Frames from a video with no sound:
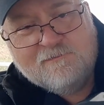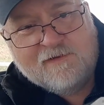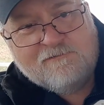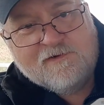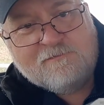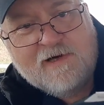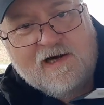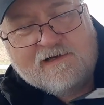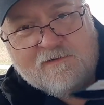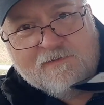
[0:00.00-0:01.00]
my fifth
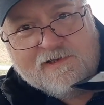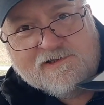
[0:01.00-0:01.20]
pocket, my